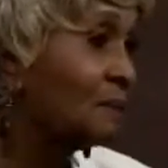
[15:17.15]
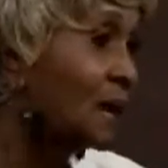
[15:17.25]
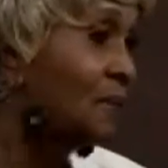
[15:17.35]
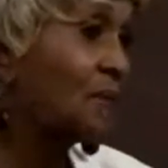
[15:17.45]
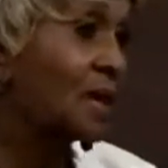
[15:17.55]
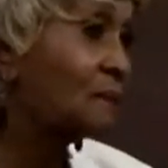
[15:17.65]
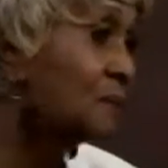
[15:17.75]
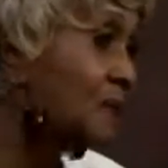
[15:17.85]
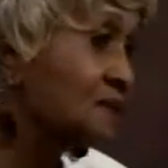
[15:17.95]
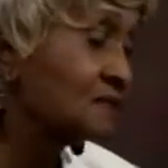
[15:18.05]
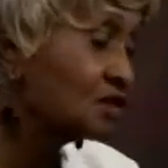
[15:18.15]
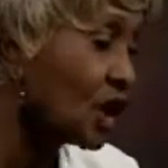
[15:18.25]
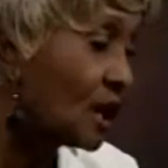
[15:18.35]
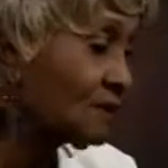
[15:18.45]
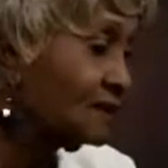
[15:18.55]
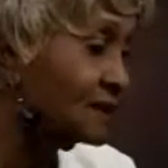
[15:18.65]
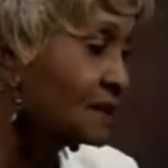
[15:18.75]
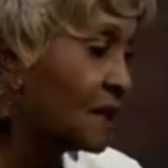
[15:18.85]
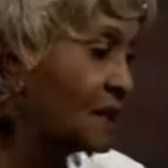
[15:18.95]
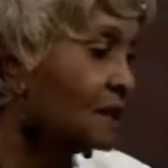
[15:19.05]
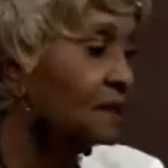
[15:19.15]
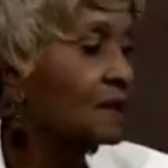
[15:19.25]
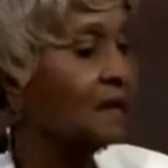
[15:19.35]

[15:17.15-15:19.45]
my grandmother's chocolate cake.